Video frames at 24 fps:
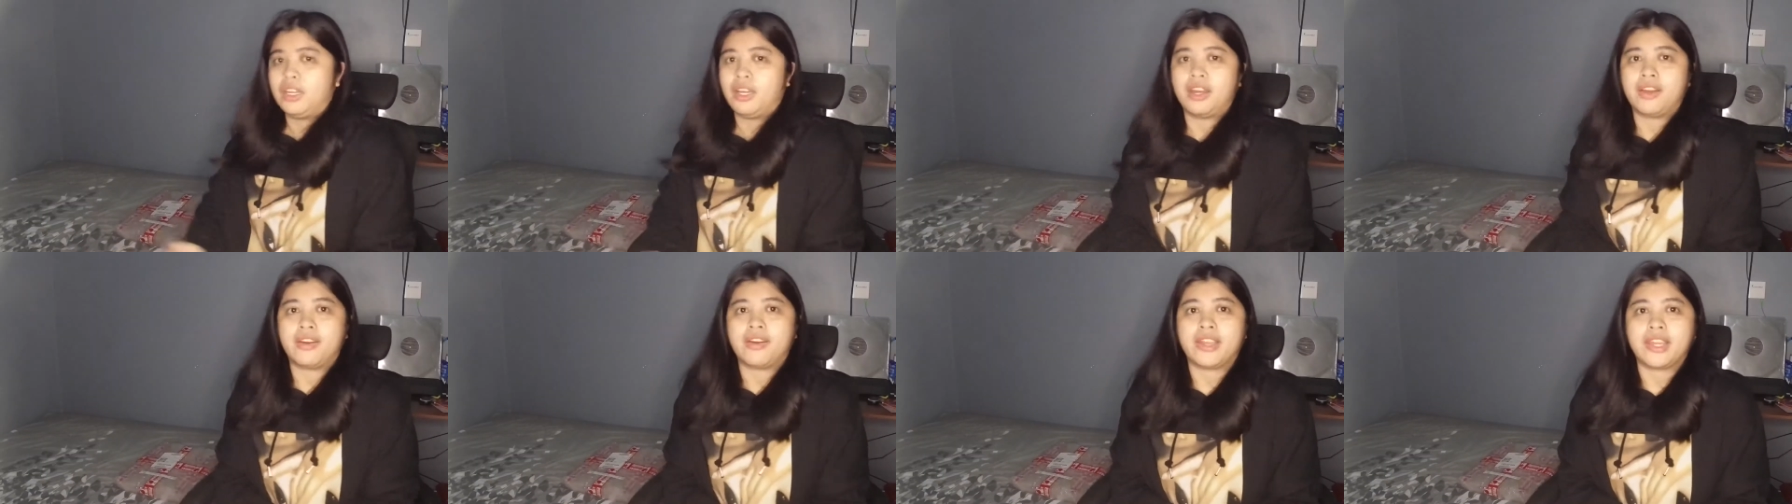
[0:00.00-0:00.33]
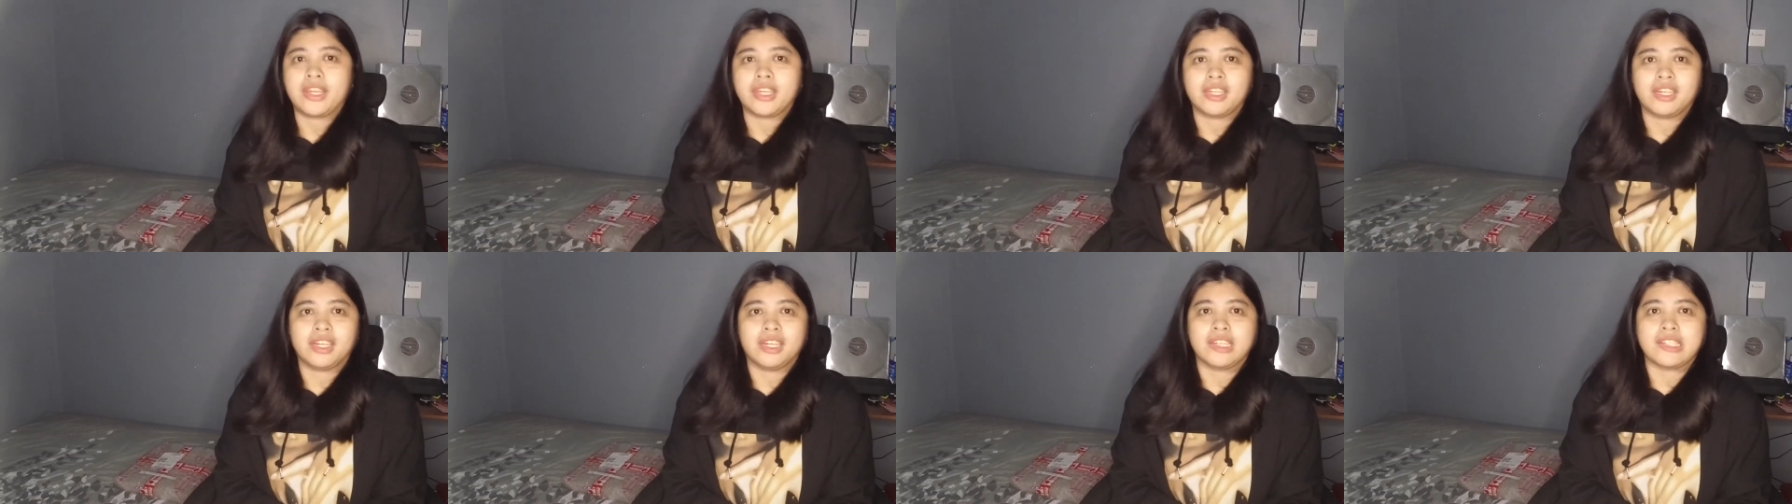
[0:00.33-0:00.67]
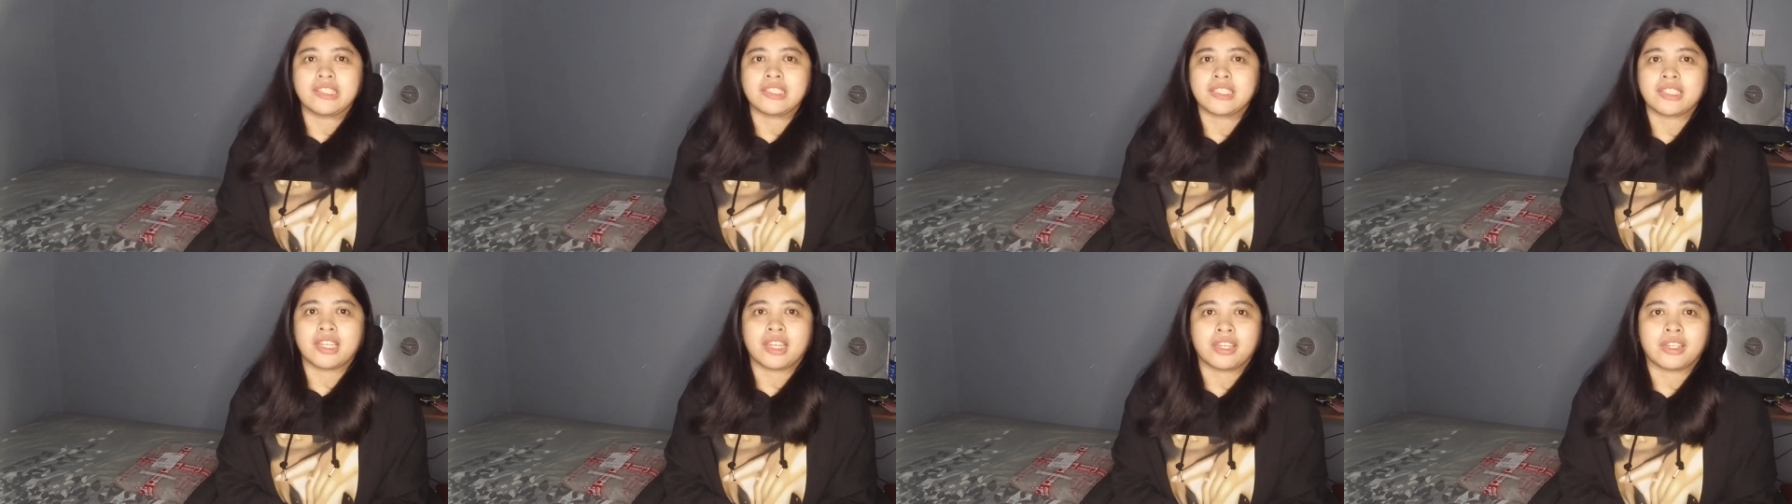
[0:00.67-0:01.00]
Alright
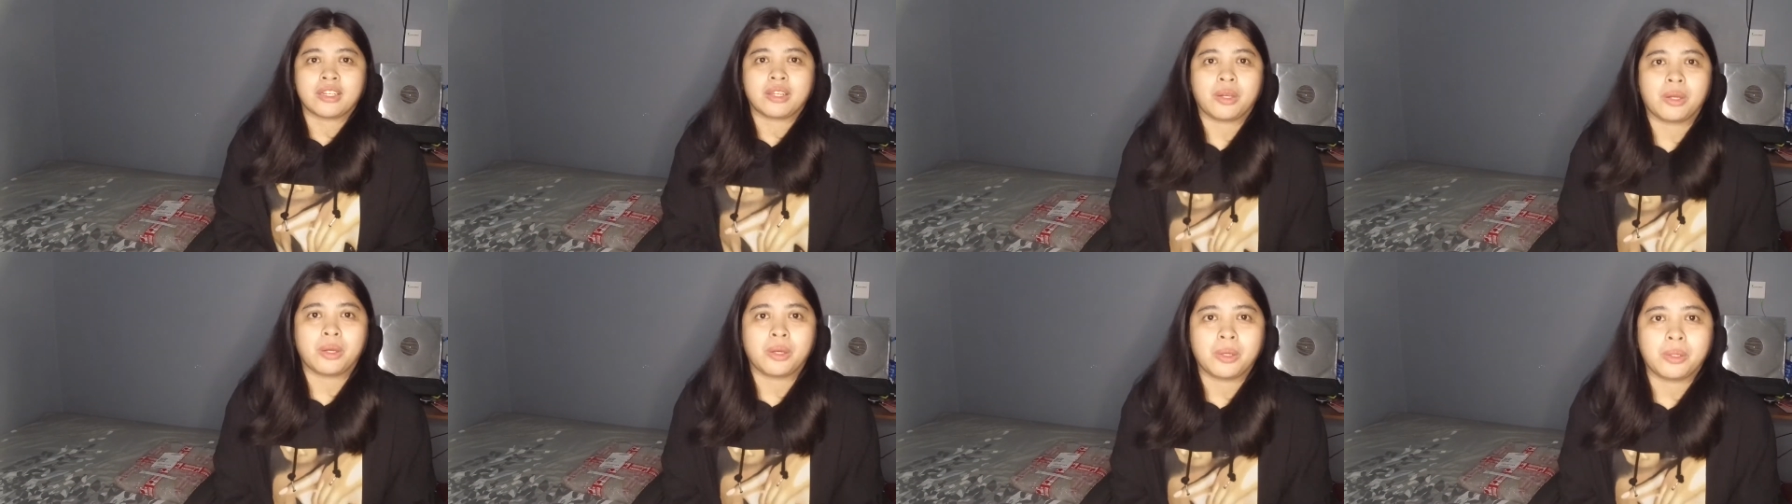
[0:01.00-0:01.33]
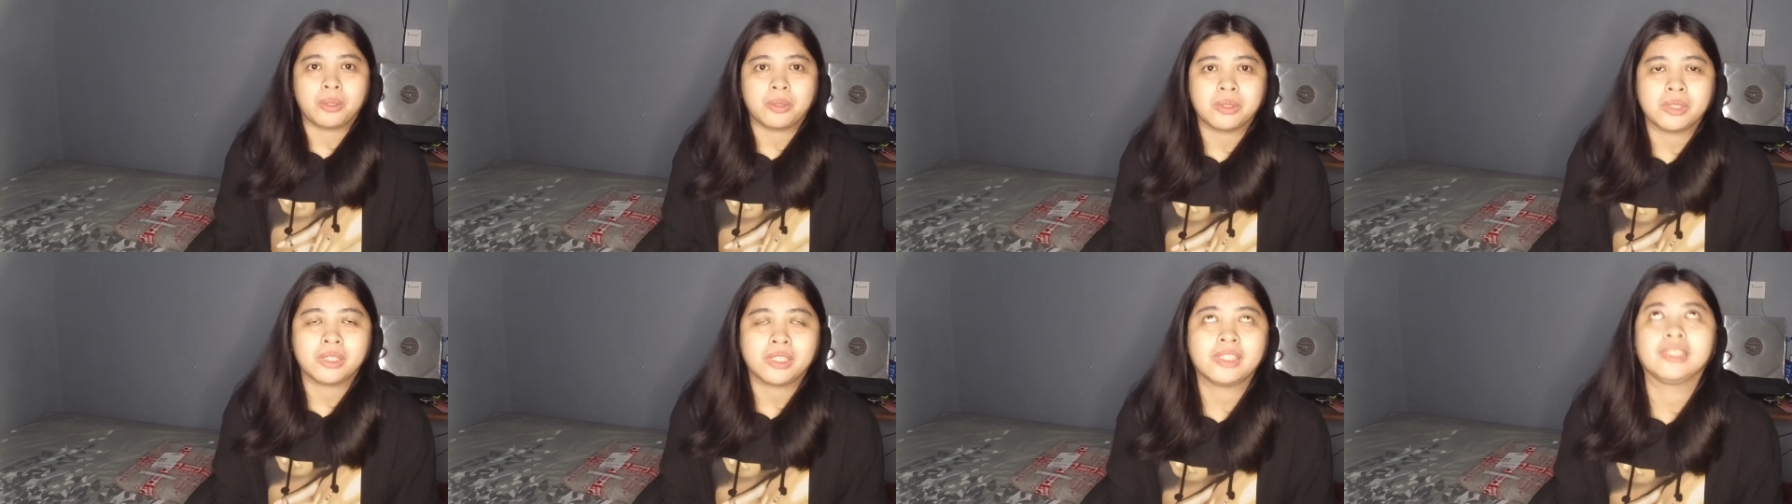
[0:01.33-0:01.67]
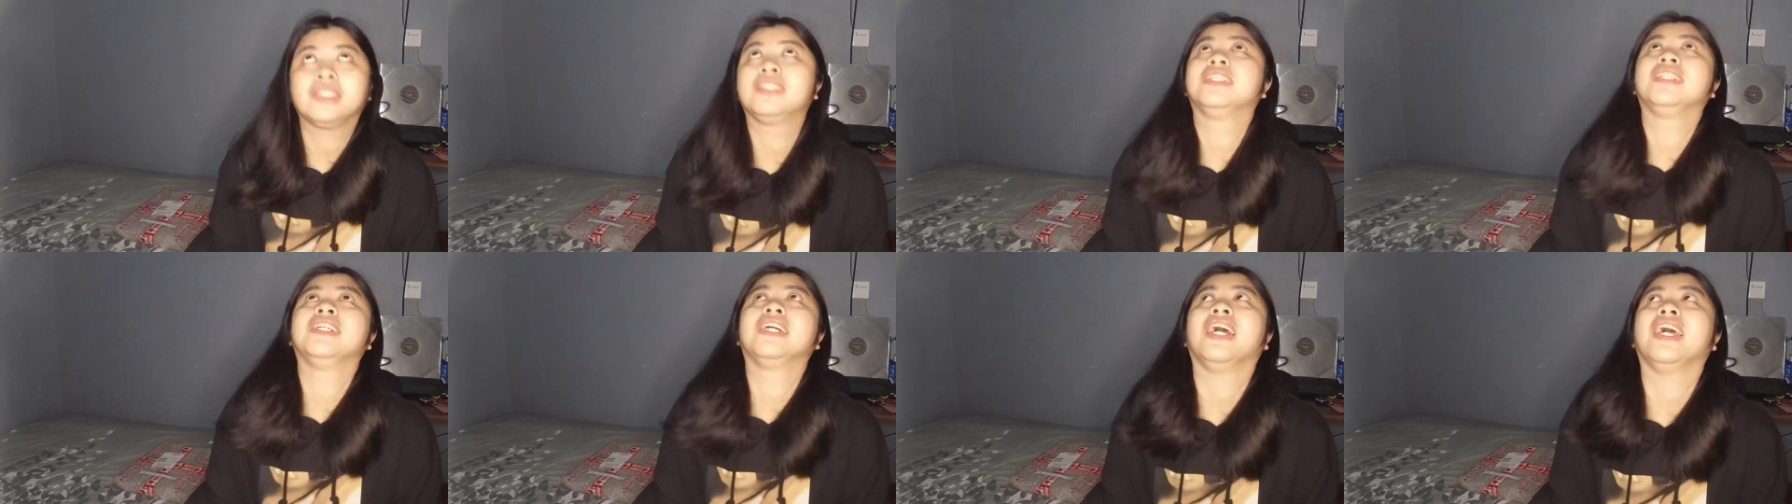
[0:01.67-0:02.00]
guys, I know
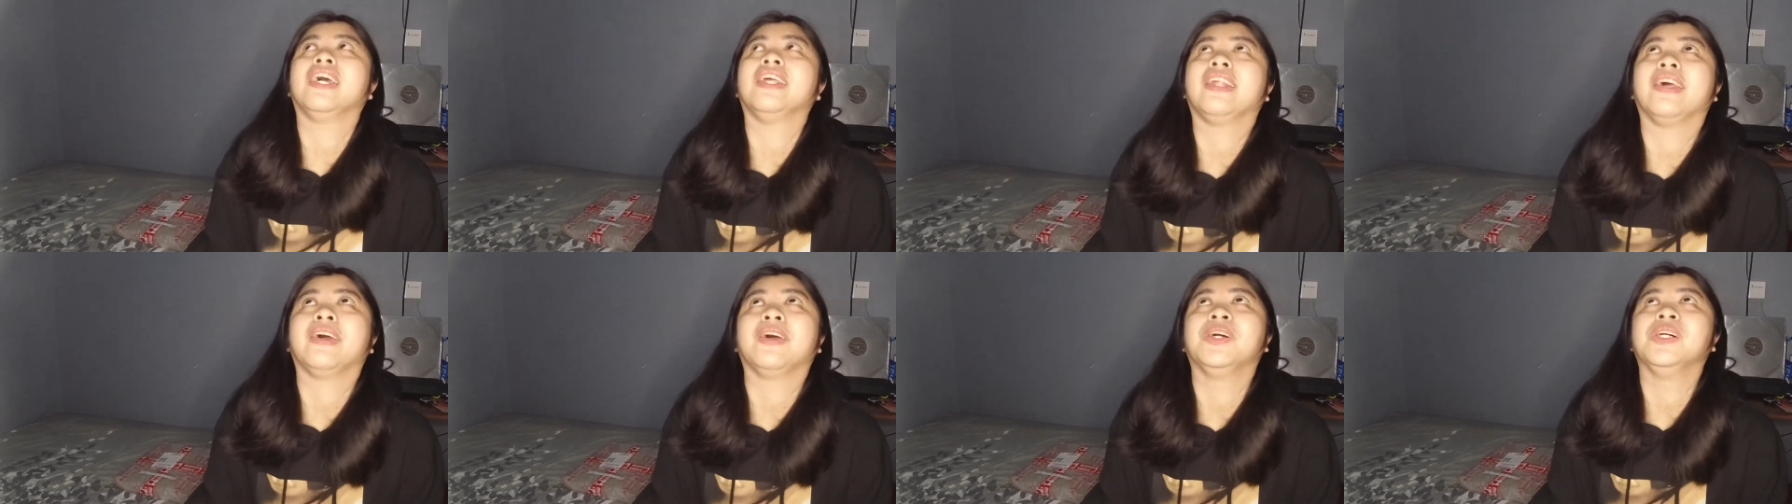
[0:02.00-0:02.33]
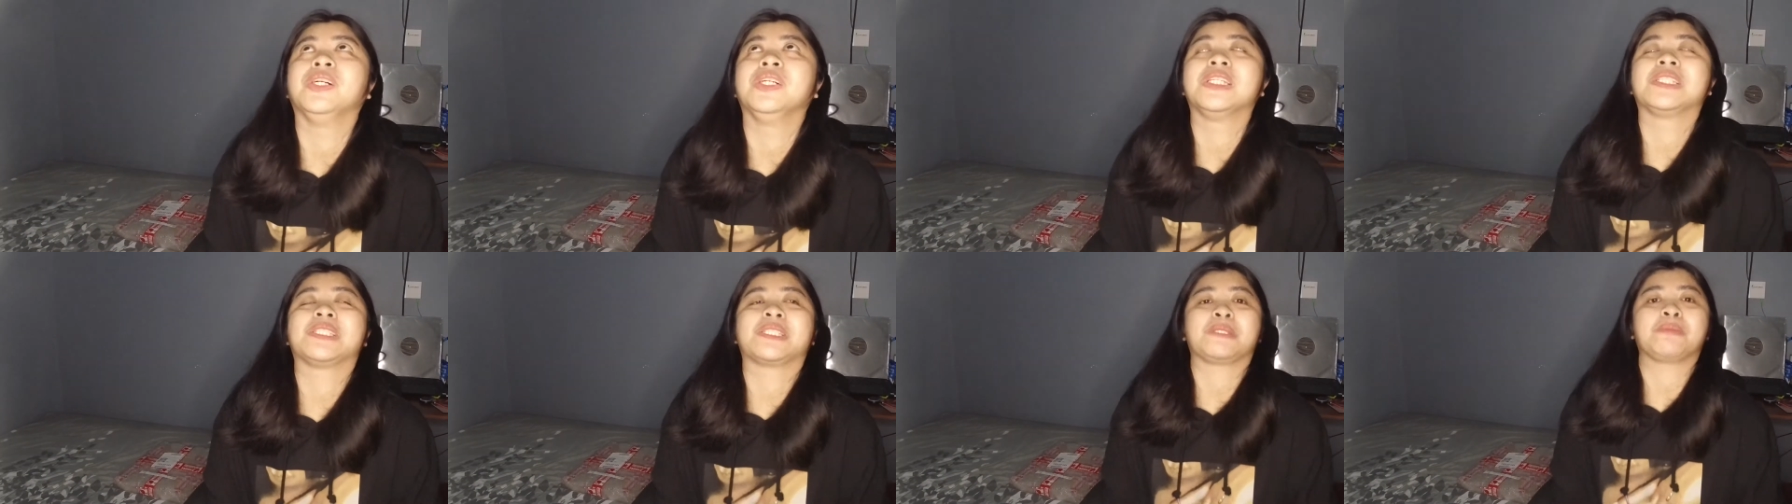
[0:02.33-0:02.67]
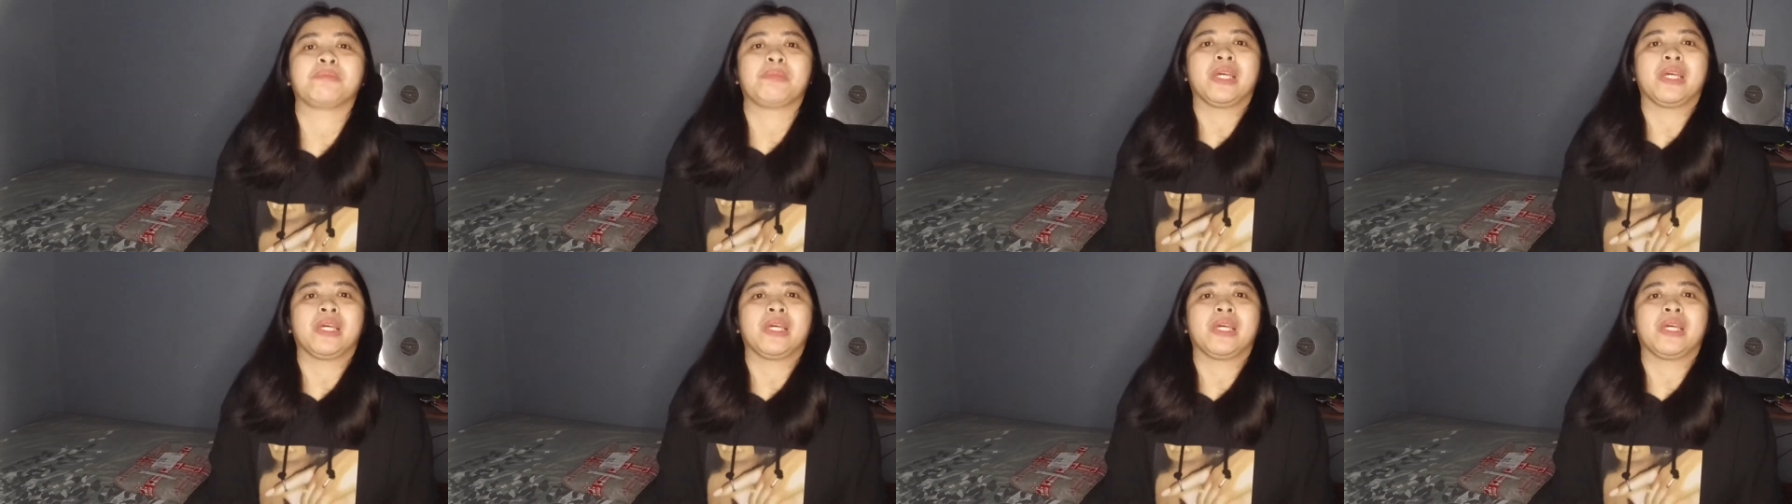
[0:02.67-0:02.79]
it's